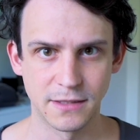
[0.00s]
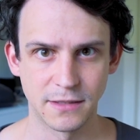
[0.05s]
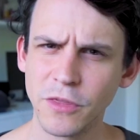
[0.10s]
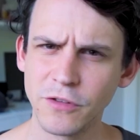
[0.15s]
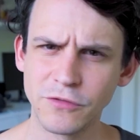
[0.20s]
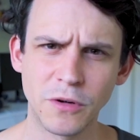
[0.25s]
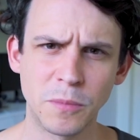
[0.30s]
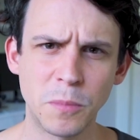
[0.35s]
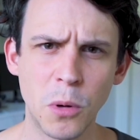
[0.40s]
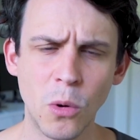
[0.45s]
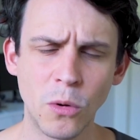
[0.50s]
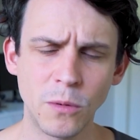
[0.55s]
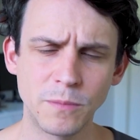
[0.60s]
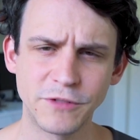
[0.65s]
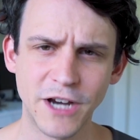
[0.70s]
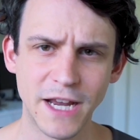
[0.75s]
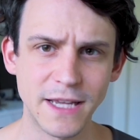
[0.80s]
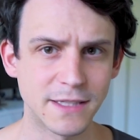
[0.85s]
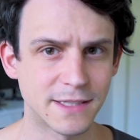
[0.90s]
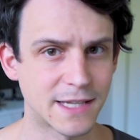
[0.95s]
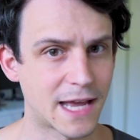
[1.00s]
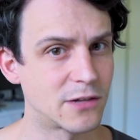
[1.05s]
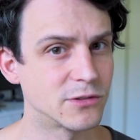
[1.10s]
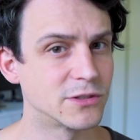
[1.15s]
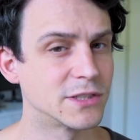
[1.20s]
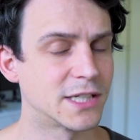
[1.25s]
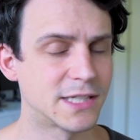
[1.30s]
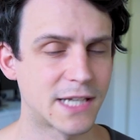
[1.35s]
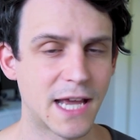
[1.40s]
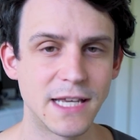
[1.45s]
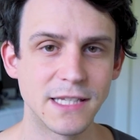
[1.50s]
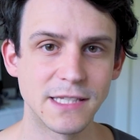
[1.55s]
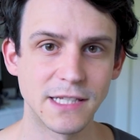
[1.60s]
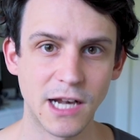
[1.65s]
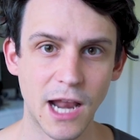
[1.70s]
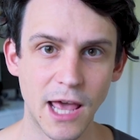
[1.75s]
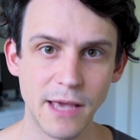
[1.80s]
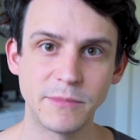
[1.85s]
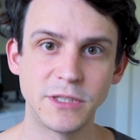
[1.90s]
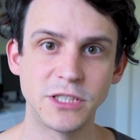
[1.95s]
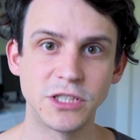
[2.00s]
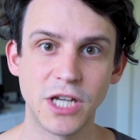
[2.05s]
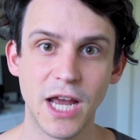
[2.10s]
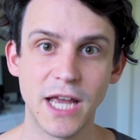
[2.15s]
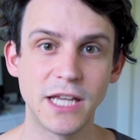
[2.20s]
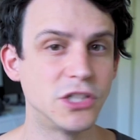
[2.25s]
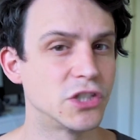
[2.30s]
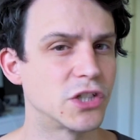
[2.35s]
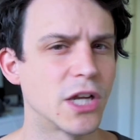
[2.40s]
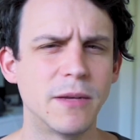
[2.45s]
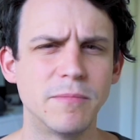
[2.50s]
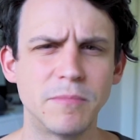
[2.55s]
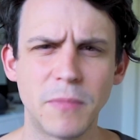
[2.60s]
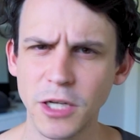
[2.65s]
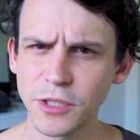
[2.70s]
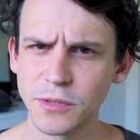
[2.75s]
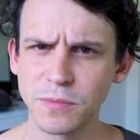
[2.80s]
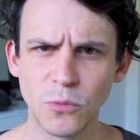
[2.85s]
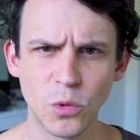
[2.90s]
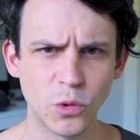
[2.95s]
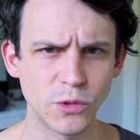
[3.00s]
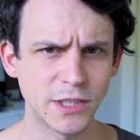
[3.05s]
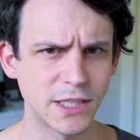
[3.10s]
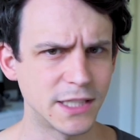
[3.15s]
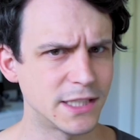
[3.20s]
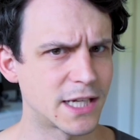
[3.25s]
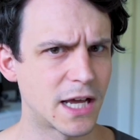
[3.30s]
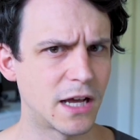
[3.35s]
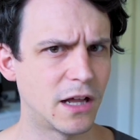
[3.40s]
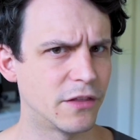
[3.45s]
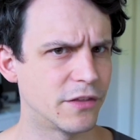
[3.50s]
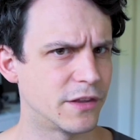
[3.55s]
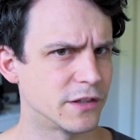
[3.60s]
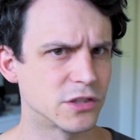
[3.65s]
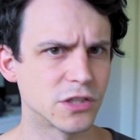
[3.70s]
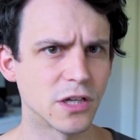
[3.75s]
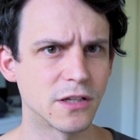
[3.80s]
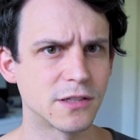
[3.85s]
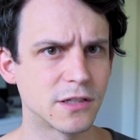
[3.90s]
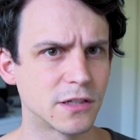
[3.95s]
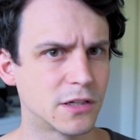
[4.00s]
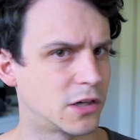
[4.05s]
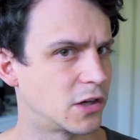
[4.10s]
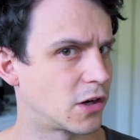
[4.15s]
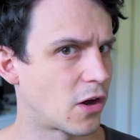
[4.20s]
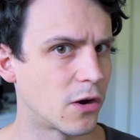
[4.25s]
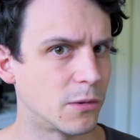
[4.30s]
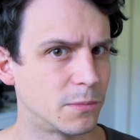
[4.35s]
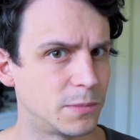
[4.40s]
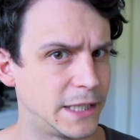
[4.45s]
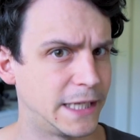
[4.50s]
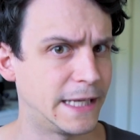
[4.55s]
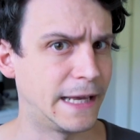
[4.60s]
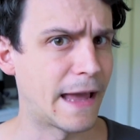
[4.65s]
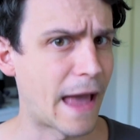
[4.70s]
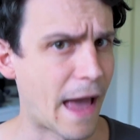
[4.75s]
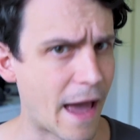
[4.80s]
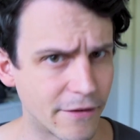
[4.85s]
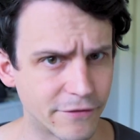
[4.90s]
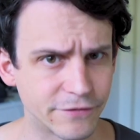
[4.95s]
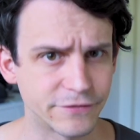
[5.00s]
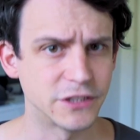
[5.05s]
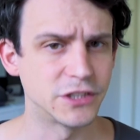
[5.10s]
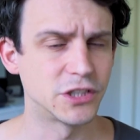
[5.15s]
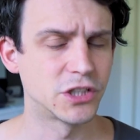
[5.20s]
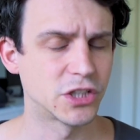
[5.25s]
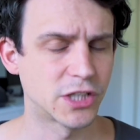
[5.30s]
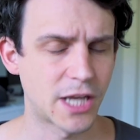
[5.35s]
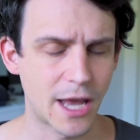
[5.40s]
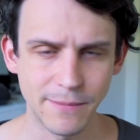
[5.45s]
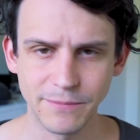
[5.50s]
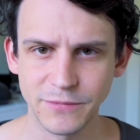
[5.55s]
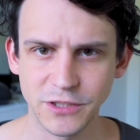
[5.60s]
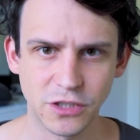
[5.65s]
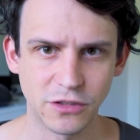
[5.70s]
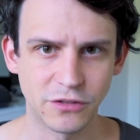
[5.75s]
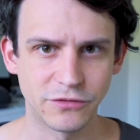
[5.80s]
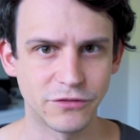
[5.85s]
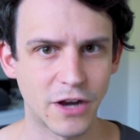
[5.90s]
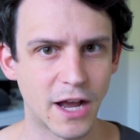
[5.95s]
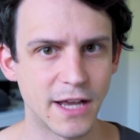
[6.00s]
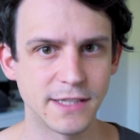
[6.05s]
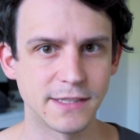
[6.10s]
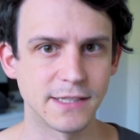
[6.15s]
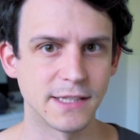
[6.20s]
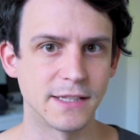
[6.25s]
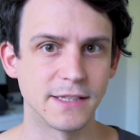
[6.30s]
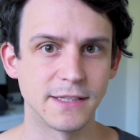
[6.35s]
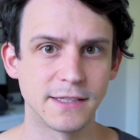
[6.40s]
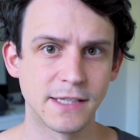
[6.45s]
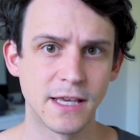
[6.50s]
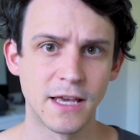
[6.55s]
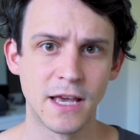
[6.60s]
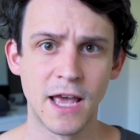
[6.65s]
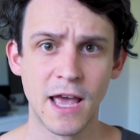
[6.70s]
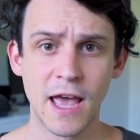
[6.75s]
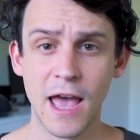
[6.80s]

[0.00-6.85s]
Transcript: But the report breaks down today's climate change in much more detail than just globally average temperature rises,